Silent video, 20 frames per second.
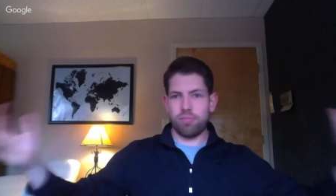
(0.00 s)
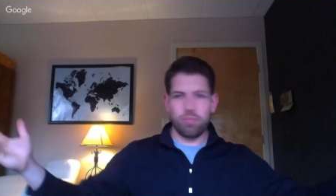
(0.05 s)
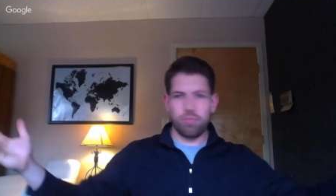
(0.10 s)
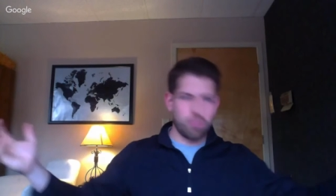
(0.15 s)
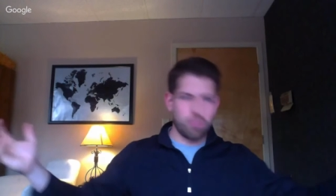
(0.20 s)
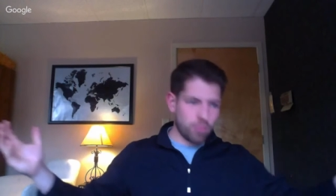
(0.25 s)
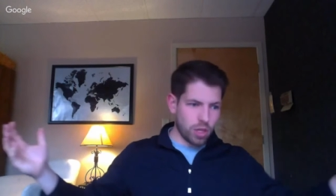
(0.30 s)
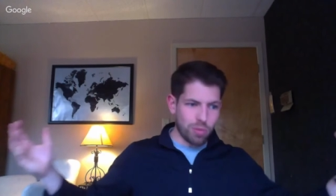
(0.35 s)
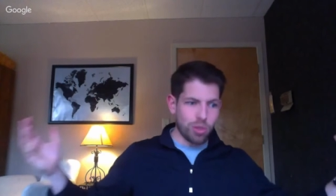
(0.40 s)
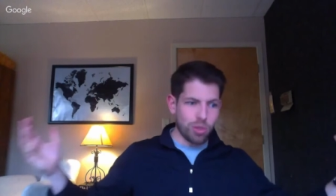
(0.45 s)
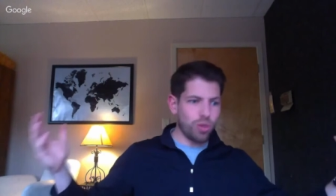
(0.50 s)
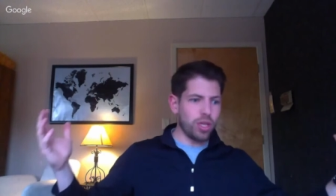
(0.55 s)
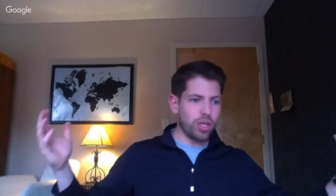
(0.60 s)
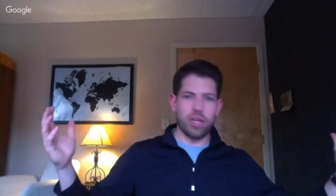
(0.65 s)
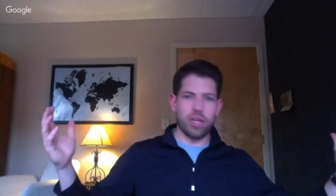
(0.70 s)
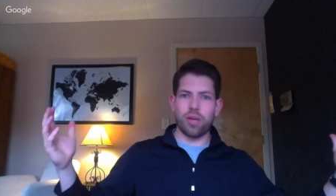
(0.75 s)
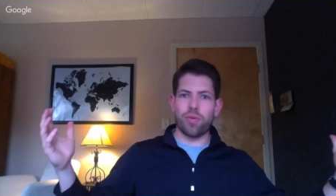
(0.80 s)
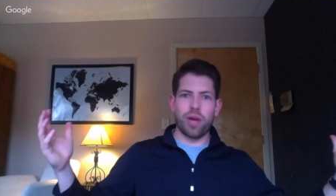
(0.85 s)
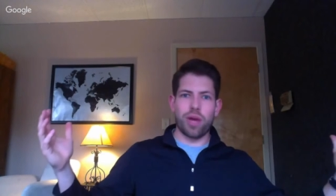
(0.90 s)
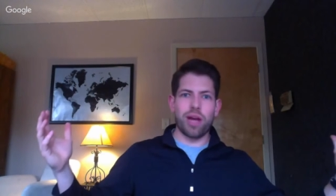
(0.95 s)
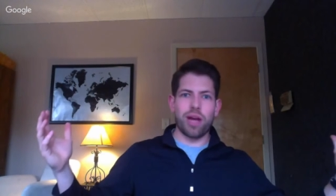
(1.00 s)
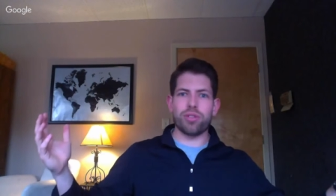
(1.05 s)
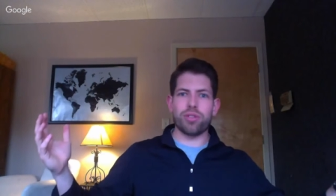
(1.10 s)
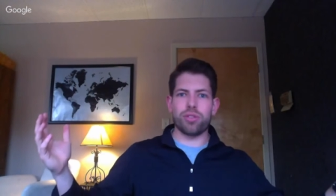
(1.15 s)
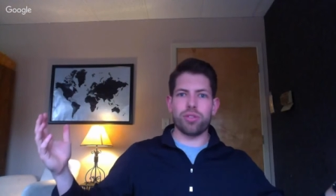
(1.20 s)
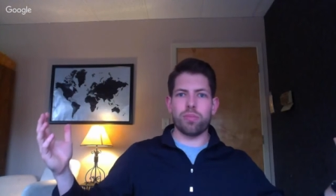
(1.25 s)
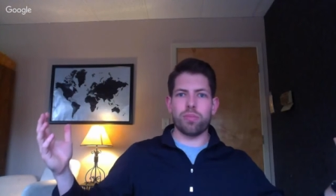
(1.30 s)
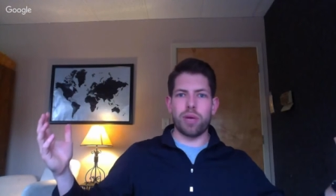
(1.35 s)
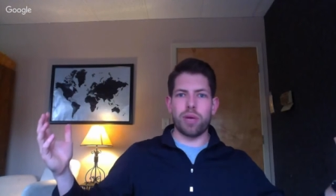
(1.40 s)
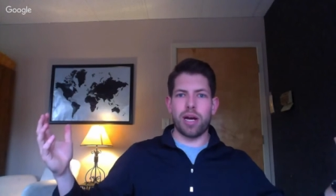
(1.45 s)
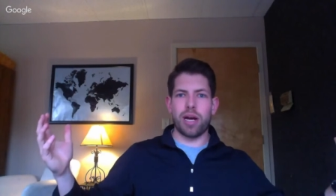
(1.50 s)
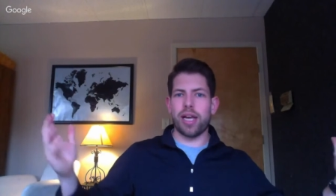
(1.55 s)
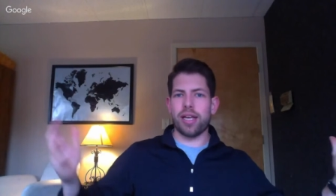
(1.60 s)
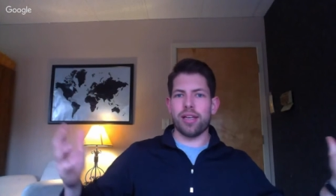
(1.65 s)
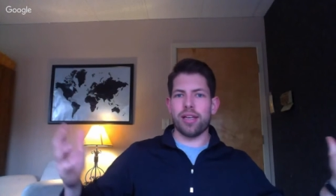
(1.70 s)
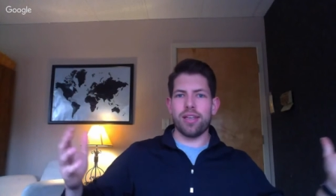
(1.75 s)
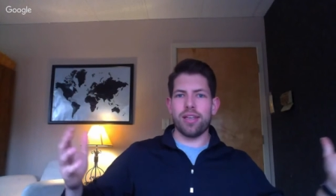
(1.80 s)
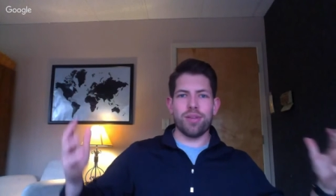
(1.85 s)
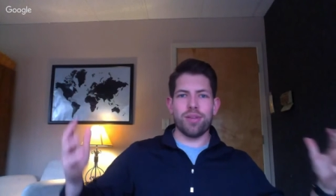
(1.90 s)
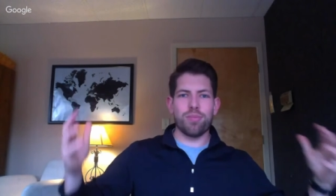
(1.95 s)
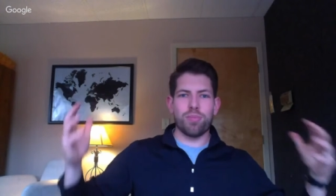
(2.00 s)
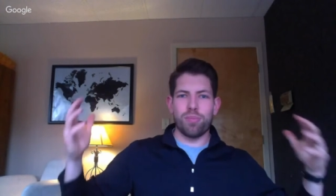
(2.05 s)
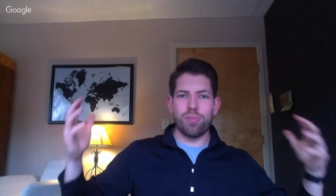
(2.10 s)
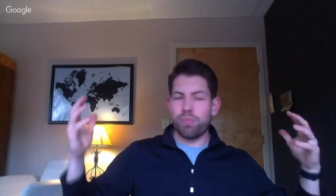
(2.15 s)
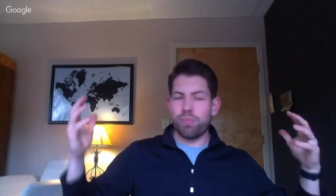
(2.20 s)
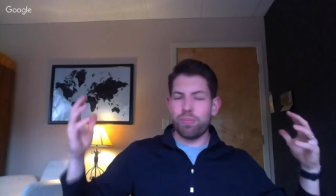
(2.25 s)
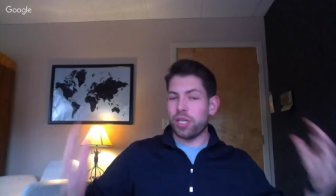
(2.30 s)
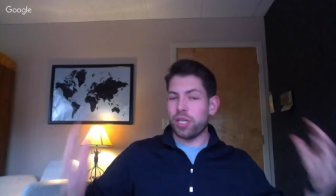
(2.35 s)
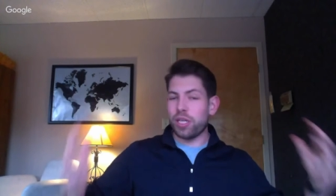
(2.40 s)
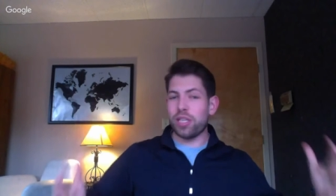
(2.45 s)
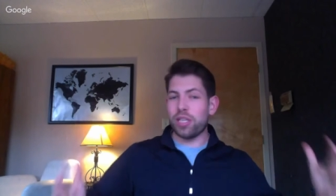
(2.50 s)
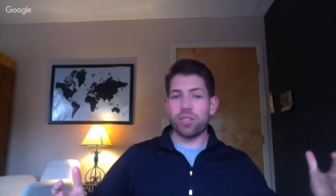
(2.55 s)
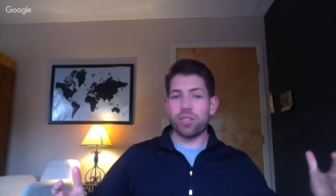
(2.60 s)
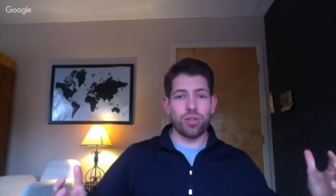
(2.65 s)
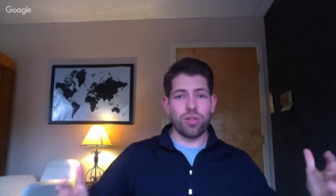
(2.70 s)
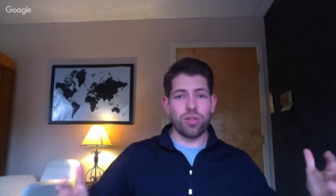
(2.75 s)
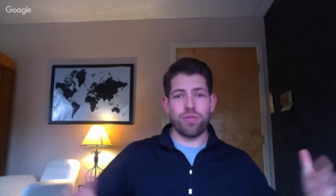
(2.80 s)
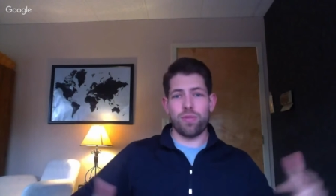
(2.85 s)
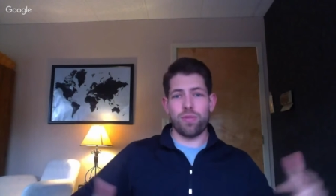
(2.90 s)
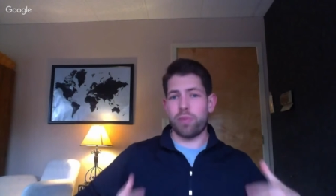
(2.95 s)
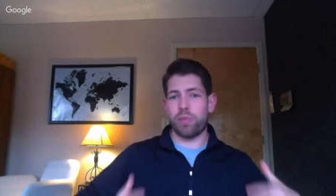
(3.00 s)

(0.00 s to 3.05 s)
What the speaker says: community around you by being joyful, by